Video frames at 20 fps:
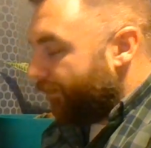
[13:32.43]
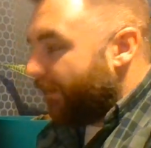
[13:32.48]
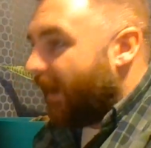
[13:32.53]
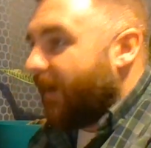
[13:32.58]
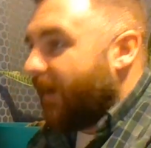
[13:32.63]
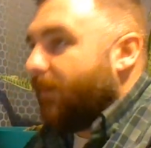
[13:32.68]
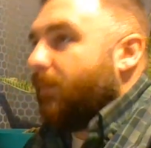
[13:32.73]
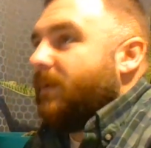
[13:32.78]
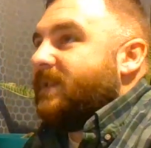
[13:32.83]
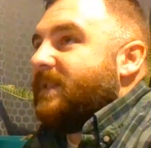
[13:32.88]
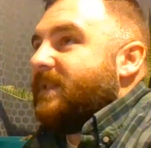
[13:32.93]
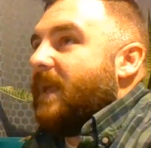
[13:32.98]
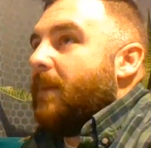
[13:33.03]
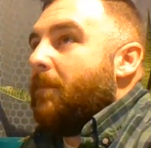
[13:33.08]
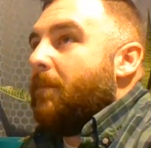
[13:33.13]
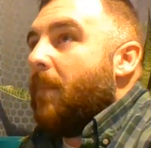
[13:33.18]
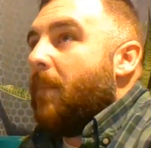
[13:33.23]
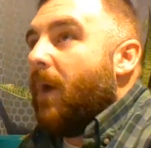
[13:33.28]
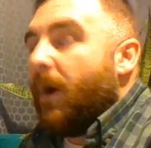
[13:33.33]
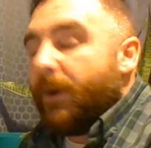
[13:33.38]
I would say
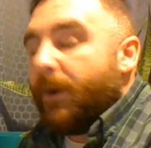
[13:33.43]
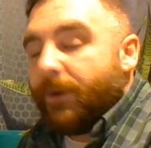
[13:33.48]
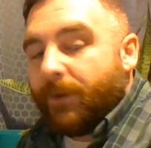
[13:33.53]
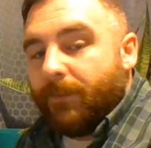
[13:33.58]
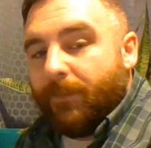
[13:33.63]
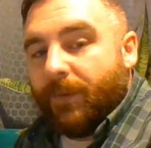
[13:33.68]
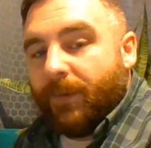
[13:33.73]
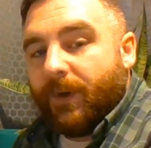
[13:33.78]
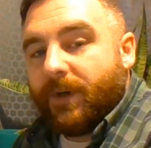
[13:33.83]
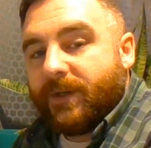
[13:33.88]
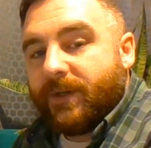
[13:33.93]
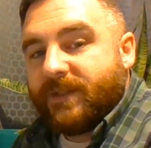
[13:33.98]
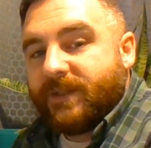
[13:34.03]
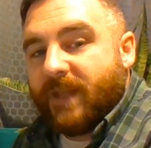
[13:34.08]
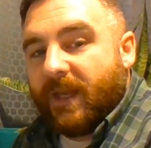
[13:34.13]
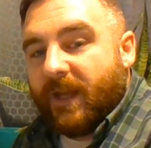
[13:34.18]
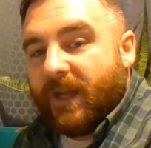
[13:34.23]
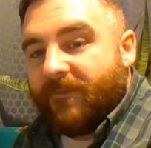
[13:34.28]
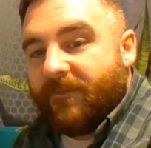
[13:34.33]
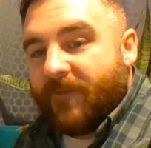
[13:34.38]
modern books
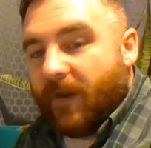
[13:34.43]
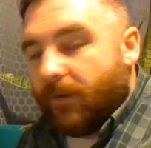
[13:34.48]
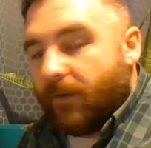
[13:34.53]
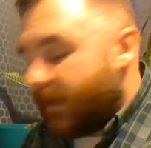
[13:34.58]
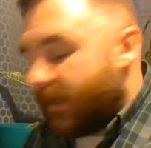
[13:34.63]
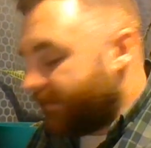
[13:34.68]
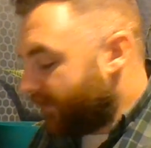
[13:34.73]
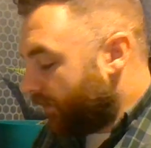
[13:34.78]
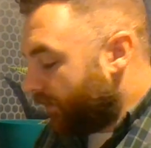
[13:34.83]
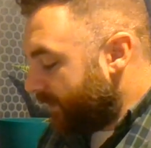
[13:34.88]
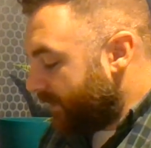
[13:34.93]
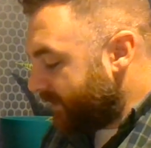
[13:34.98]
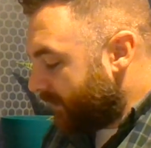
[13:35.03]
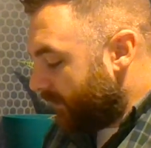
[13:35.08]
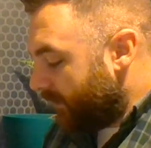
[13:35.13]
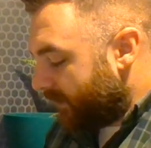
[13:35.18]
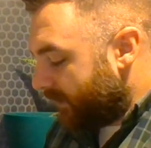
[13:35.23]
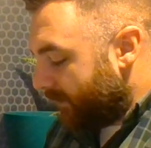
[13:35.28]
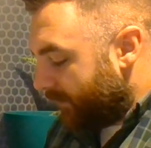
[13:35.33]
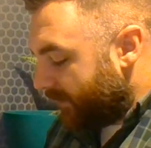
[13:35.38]
that I found at the Coins and
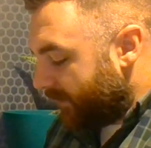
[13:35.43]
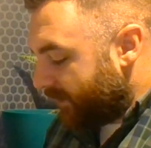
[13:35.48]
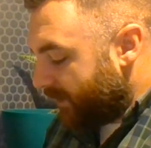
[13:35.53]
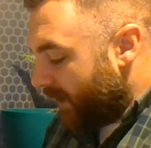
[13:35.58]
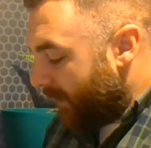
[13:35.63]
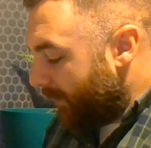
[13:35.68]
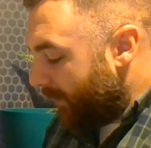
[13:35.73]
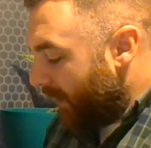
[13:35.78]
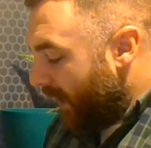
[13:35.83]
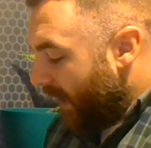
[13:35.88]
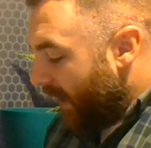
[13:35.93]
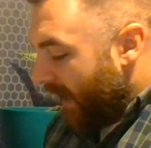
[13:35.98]
Collectibles shop,